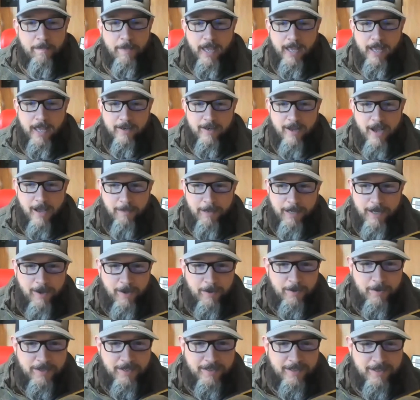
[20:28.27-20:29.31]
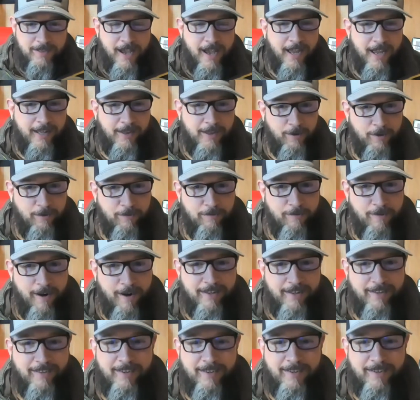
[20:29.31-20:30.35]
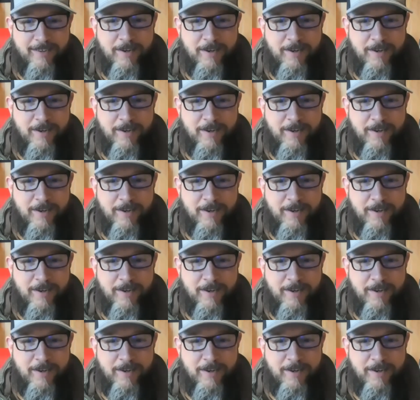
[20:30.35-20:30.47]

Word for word: And Tommy knows this guy and they're friends.